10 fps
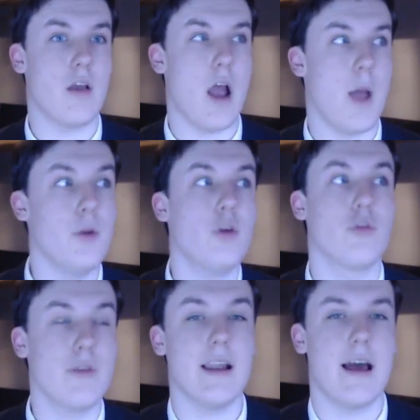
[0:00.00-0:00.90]
And the Doctor
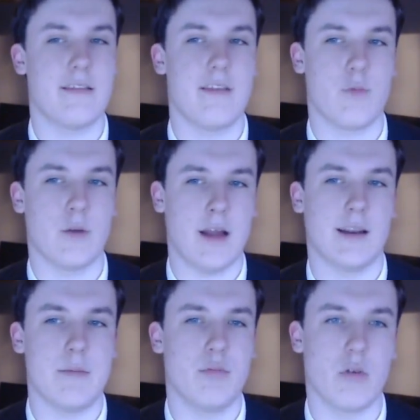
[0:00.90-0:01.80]
realises this when
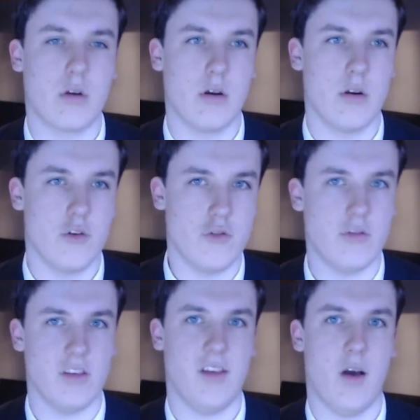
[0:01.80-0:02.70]
Adelaide Brooke
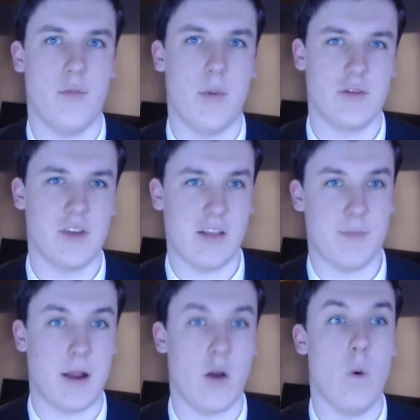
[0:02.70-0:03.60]
shoots herself when she gets
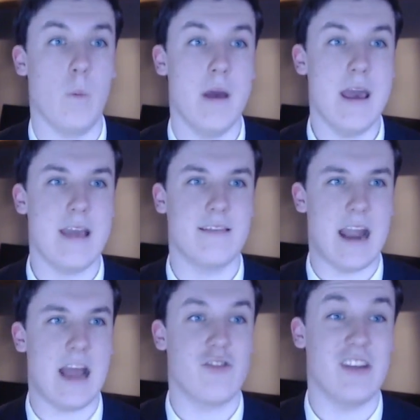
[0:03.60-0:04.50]
back home, is that
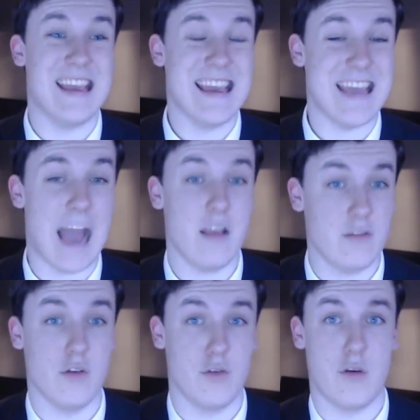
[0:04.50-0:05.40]
actually he has
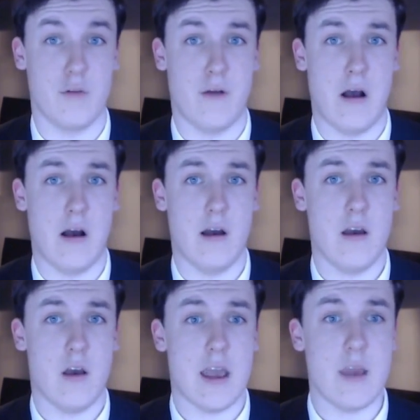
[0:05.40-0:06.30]
gone too far.
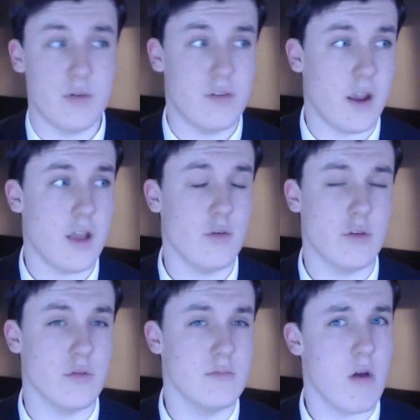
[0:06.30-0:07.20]
He was sticking to
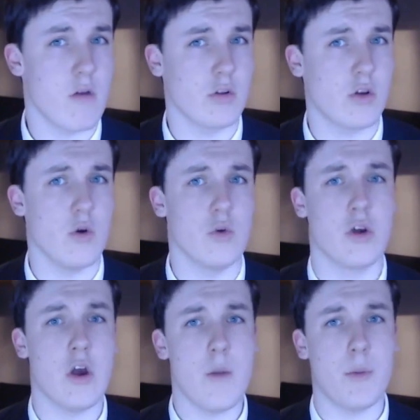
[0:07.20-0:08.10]
his own moral code,
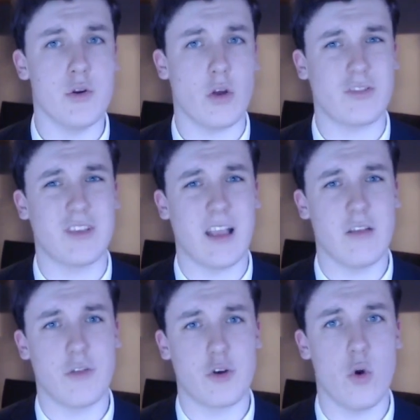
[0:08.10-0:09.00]
but not sticking
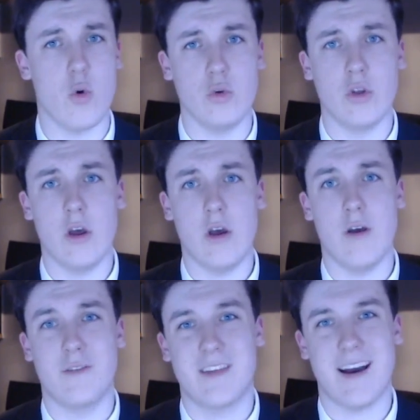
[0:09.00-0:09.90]
to the code
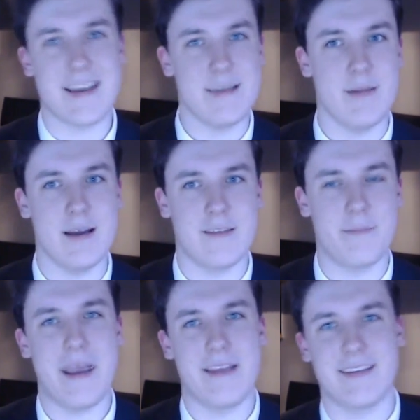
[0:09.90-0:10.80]
of time and
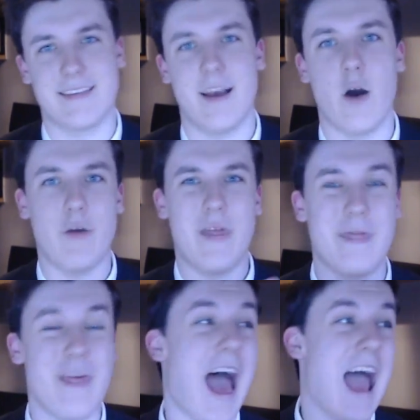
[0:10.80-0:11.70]
space itself. And
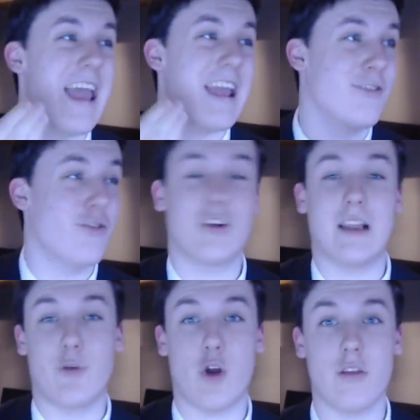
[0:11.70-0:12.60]
that is such a
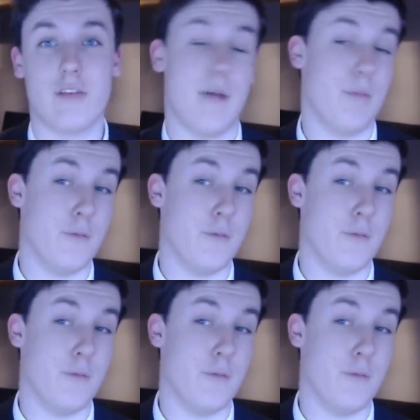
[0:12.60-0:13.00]
clever concept.